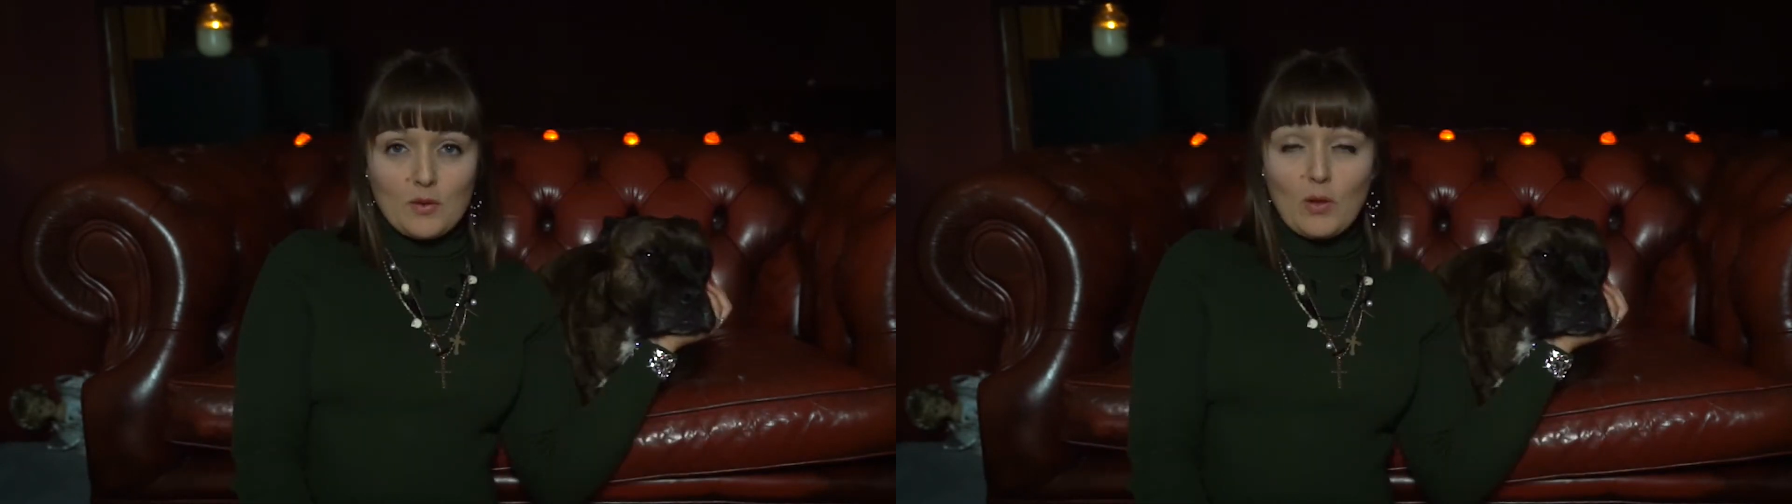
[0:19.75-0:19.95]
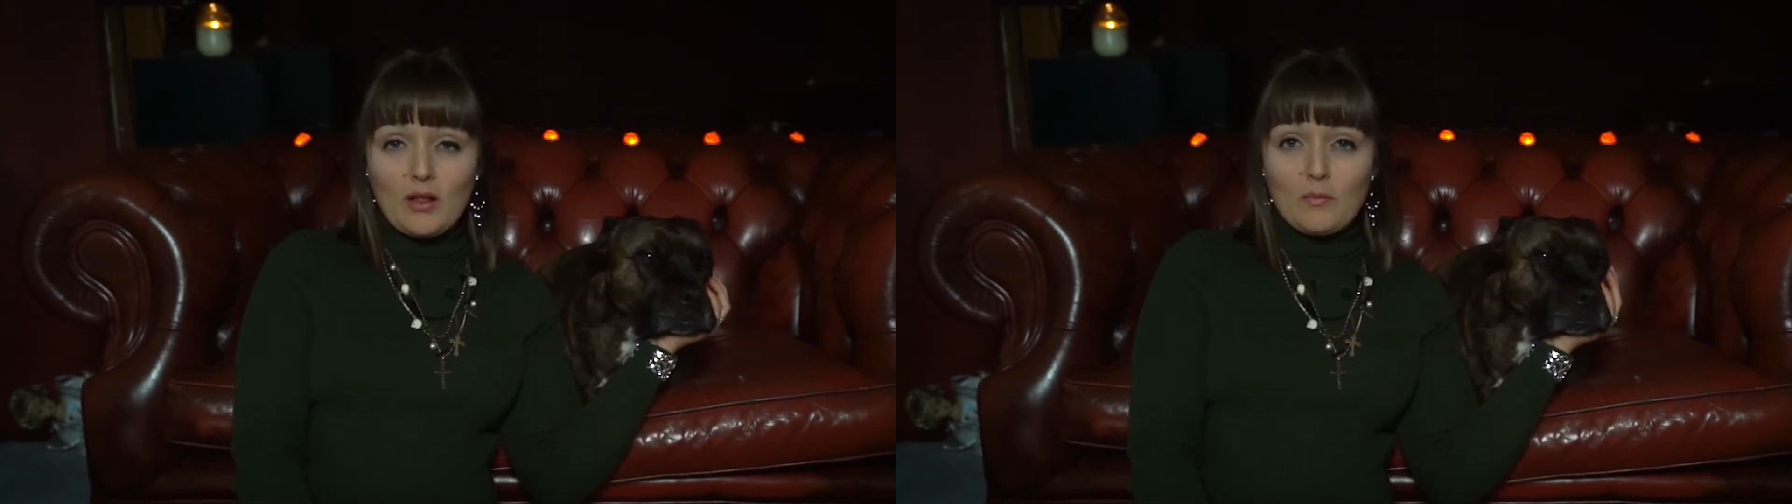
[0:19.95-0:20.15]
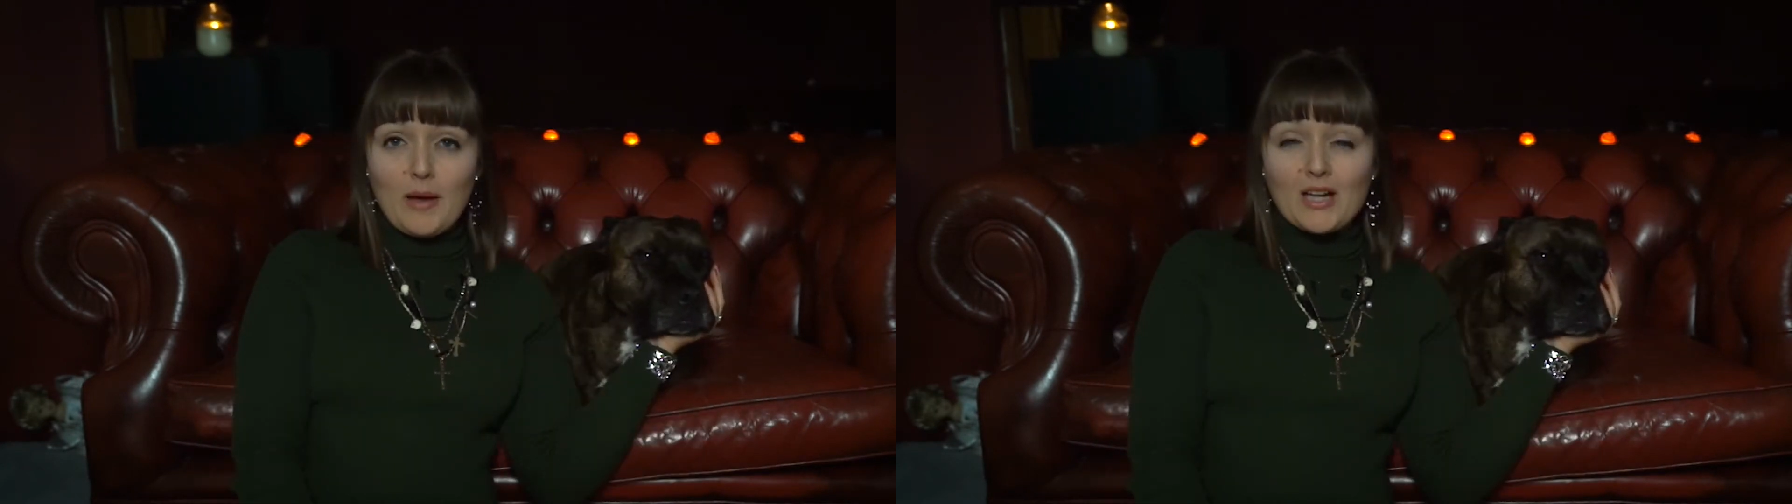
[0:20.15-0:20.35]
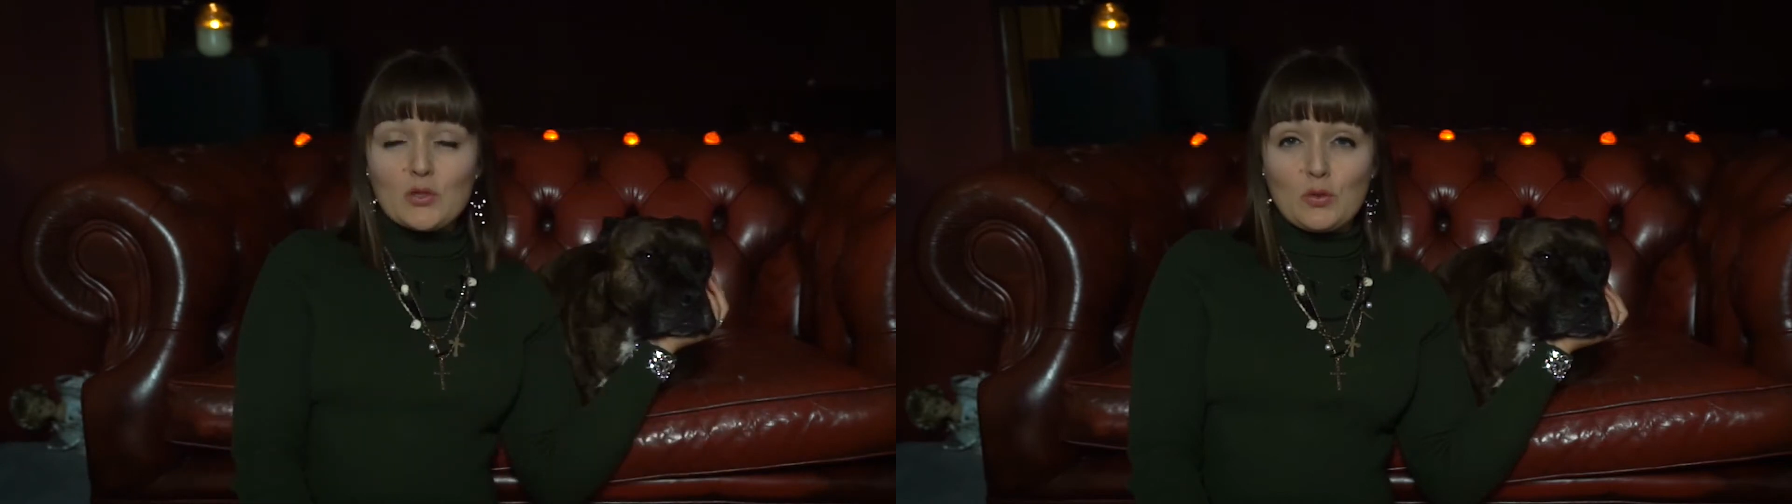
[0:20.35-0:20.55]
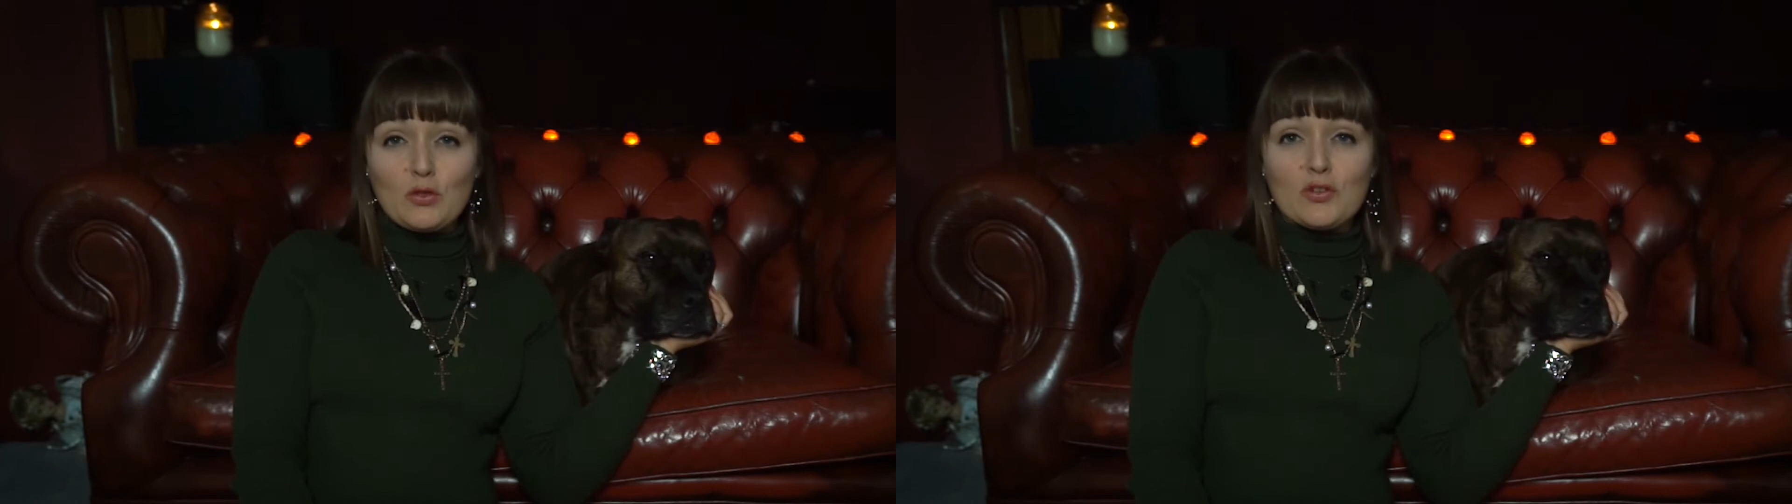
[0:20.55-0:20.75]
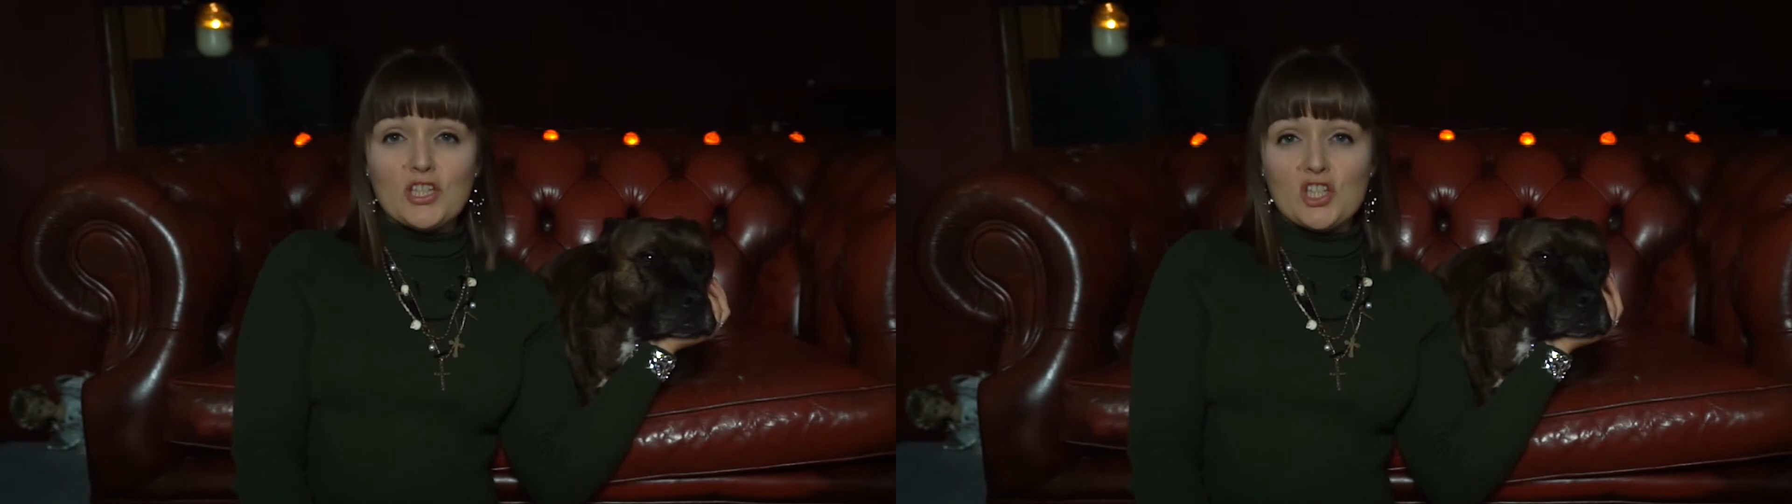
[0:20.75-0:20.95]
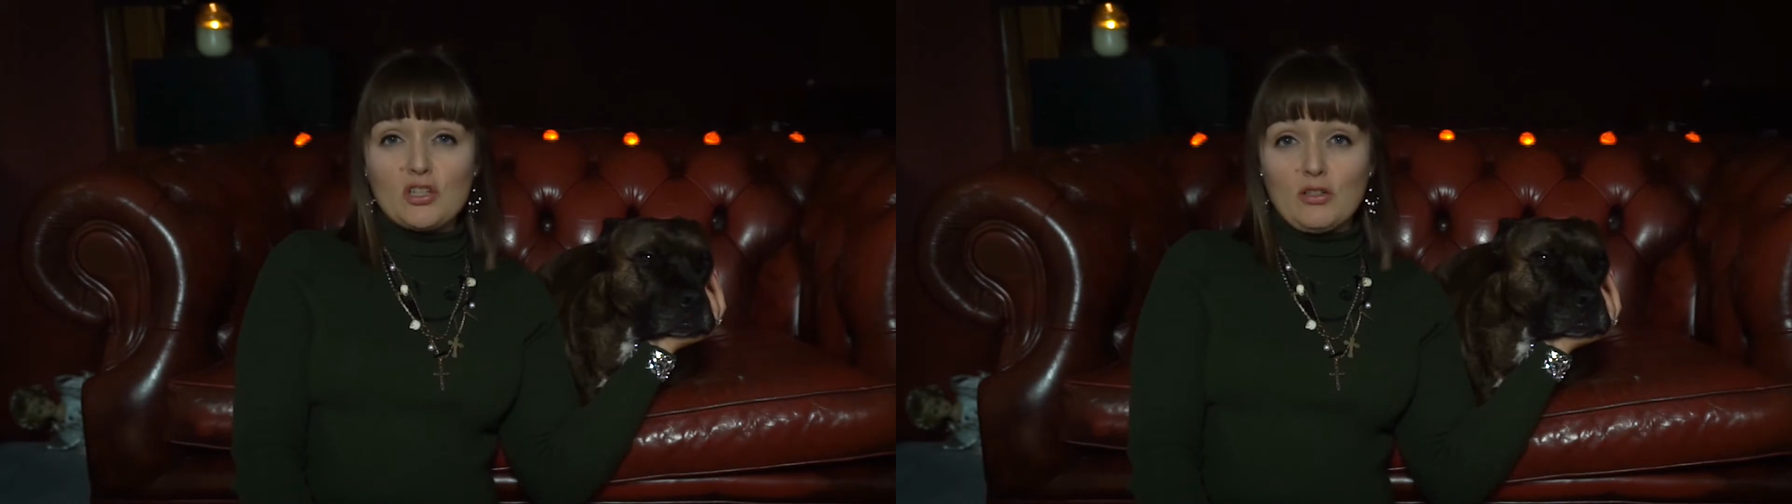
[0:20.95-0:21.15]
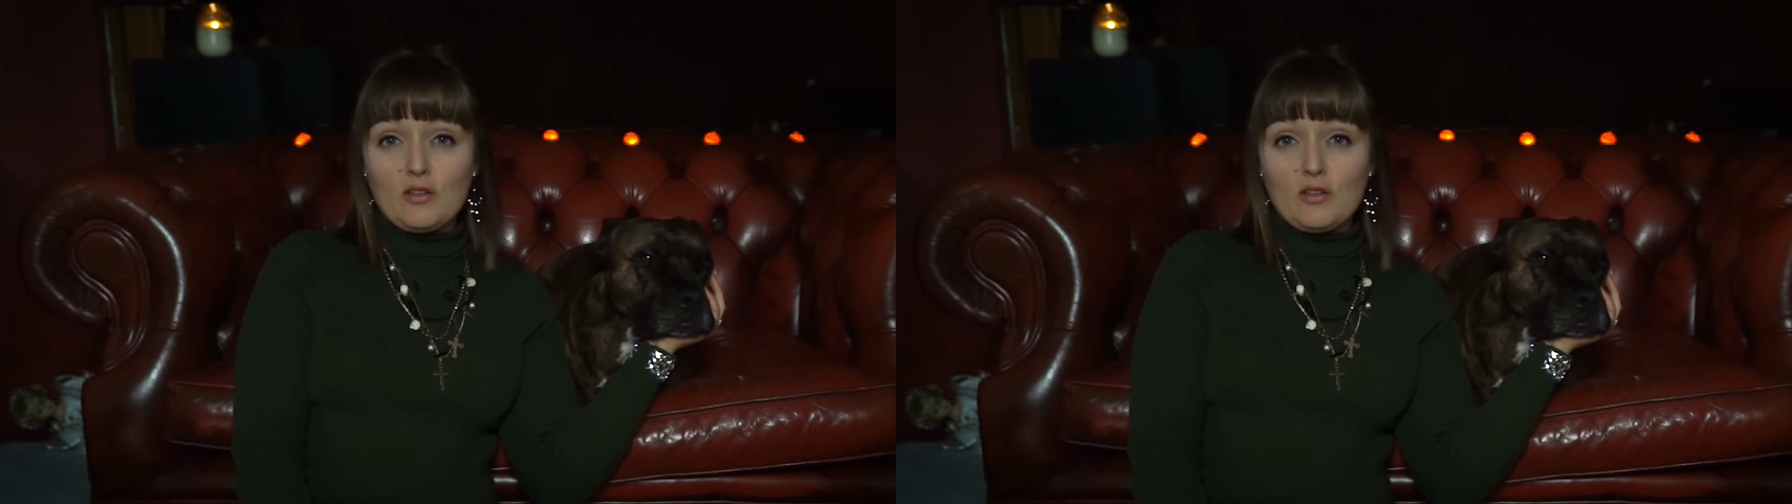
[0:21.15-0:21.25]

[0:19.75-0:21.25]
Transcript: Welcome back to another edition